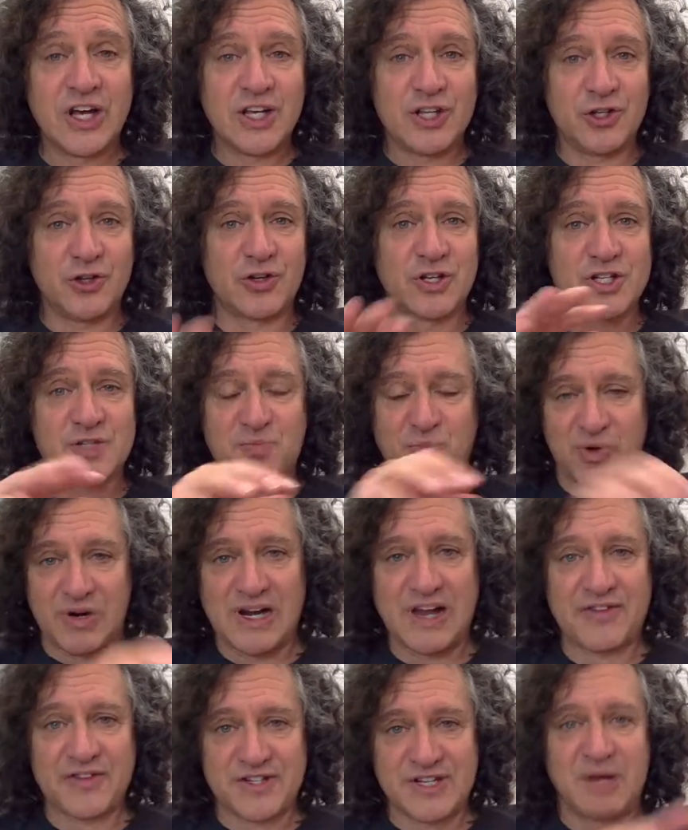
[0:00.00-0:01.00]
You can just print
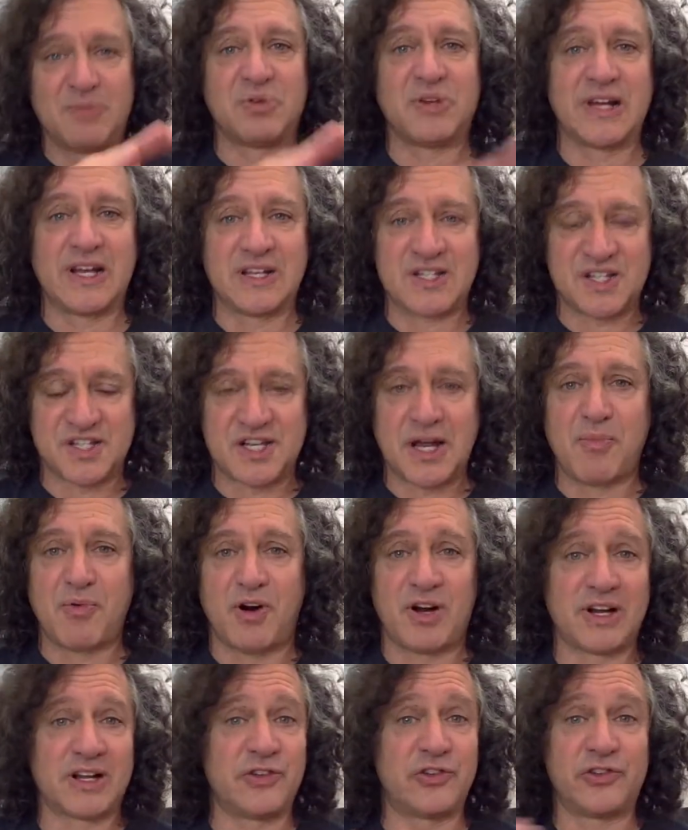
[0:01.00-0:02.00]
out the template, step
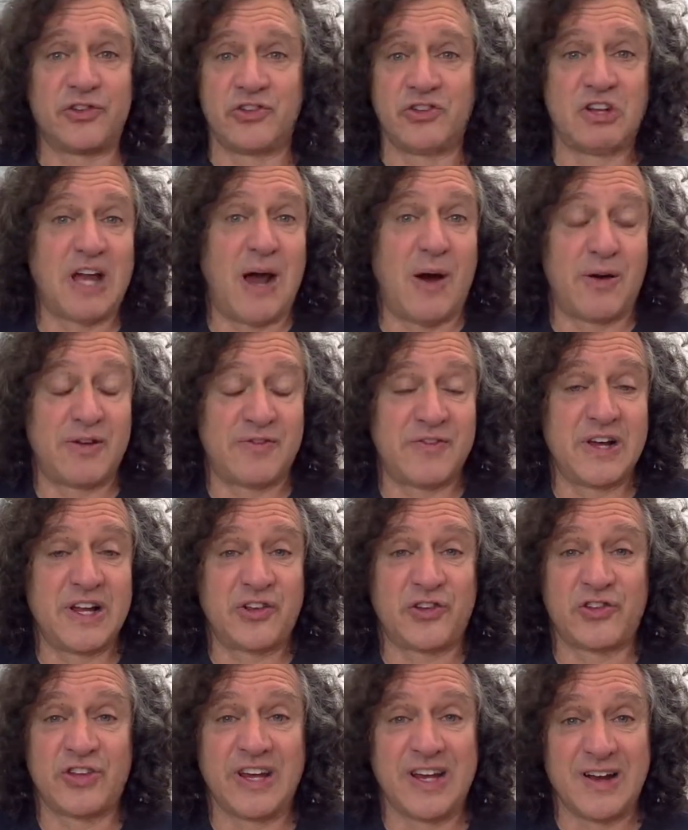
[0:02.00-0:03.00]
on it, and see how it
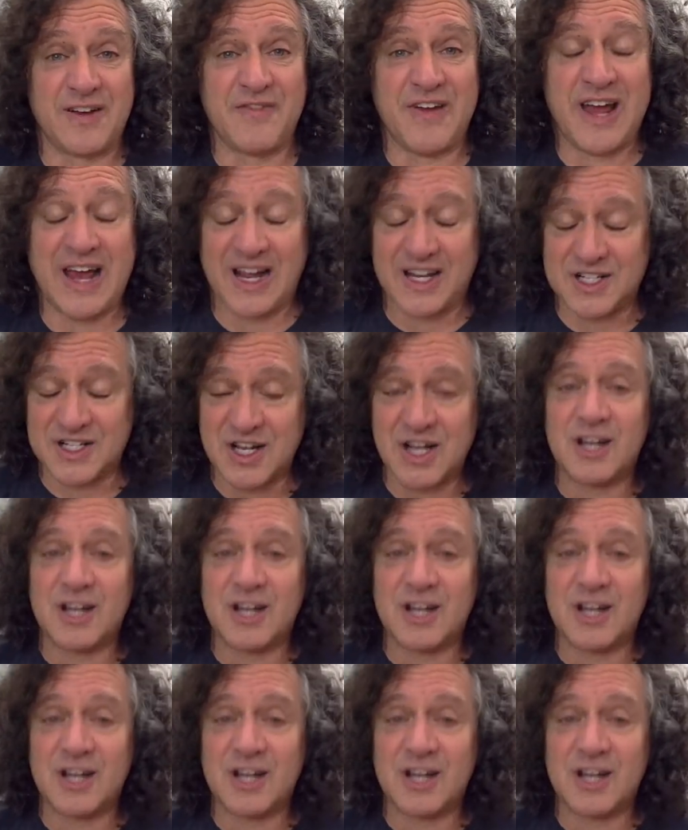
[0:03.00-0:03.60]
fits in advance.